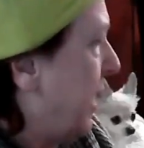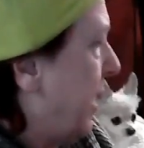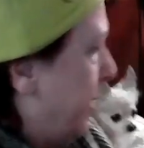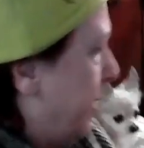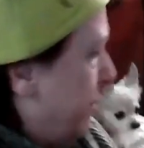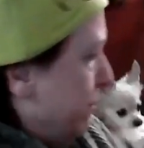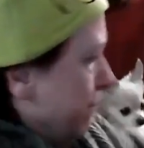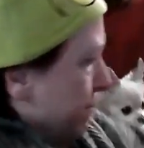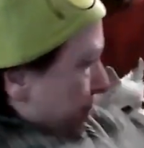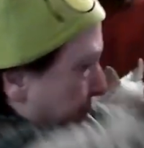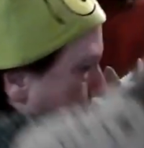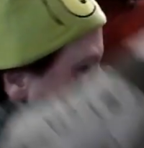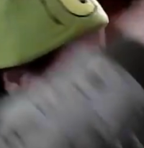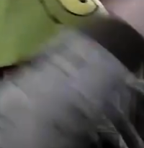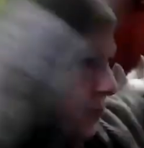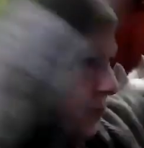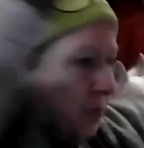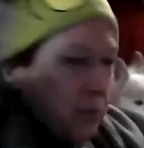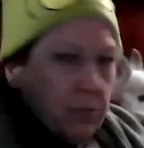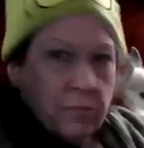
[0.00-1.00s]
at them
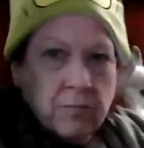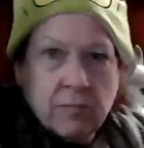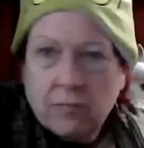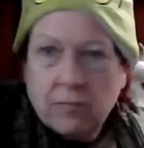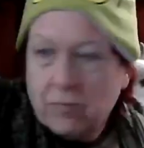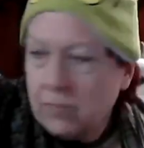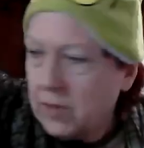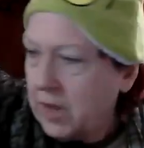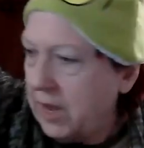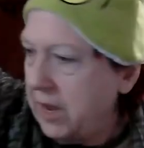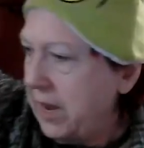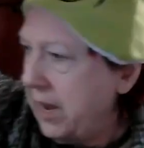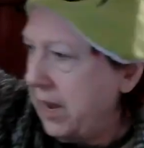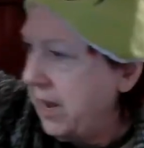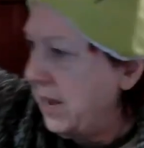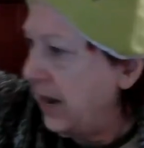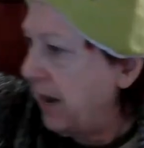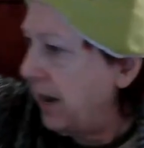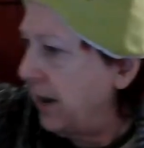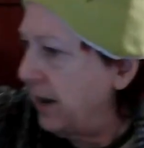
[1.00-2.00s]

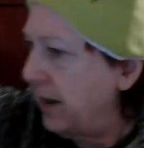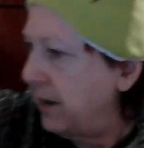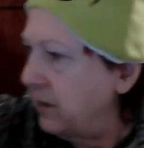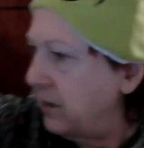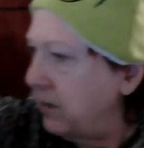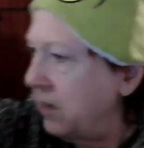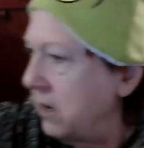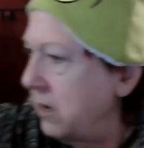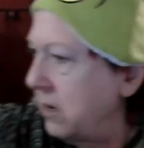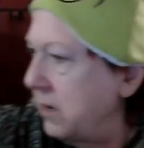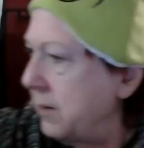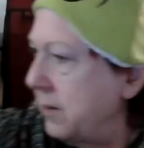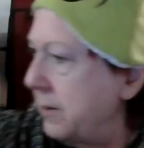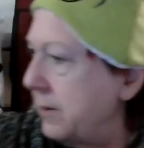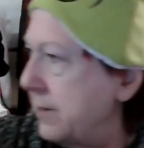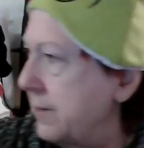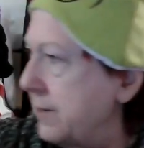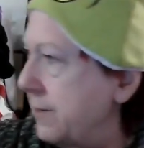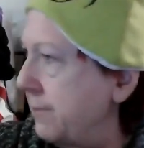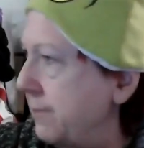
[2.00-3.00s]
and
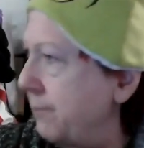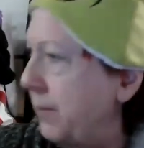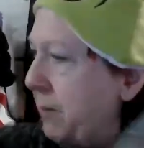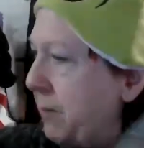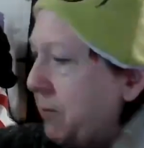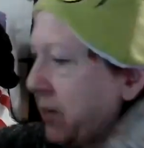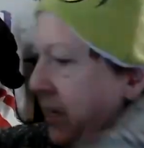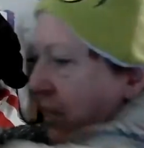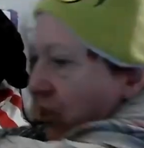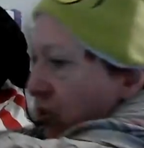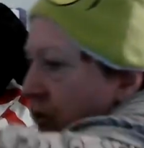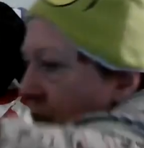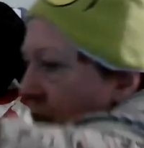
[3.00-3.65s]
maybe get